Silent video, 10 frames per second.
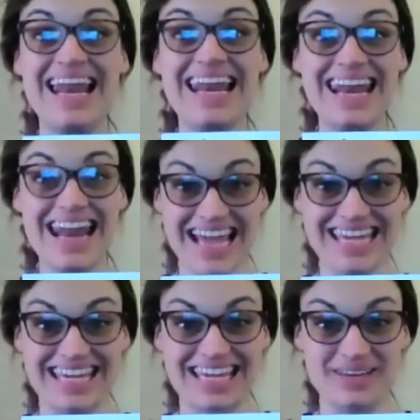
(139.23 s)

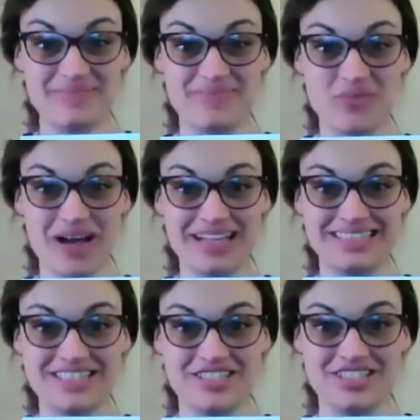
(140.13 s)
Like, well
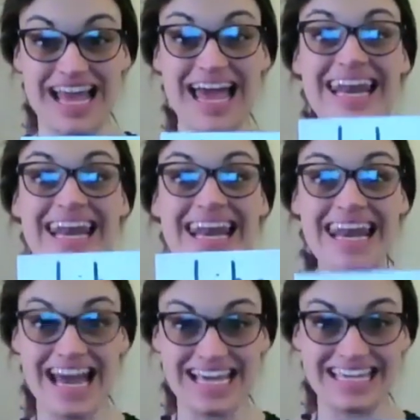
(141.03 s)
done,
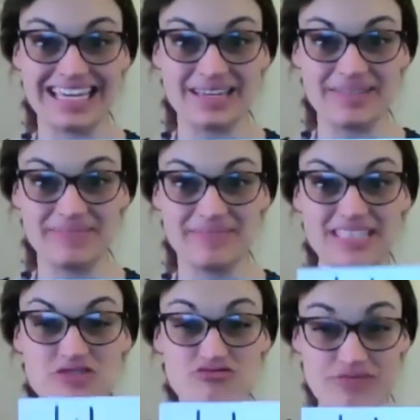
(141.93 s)
like.
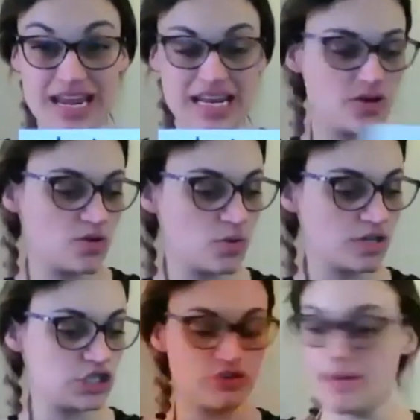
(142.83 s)
It's a really good
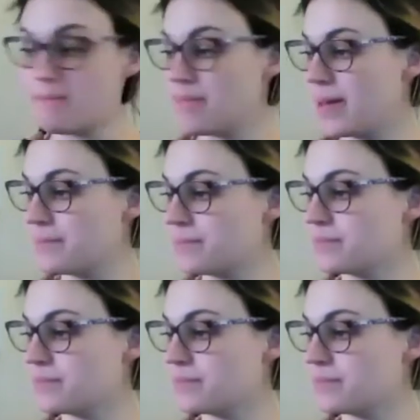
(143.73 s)
one to remember.